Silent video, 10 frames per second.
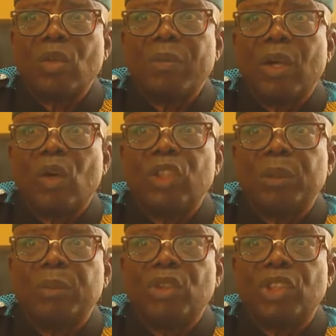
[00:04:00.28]
be
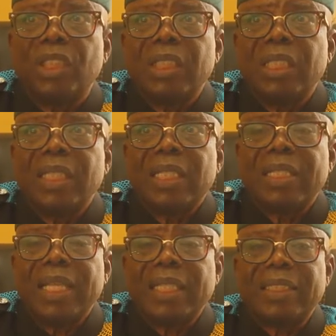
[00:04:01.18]
contributory,
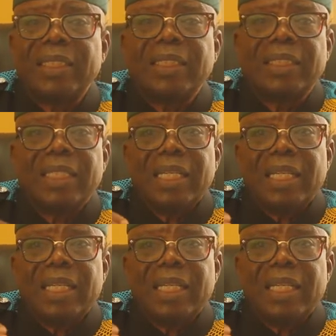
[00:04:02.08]
that is,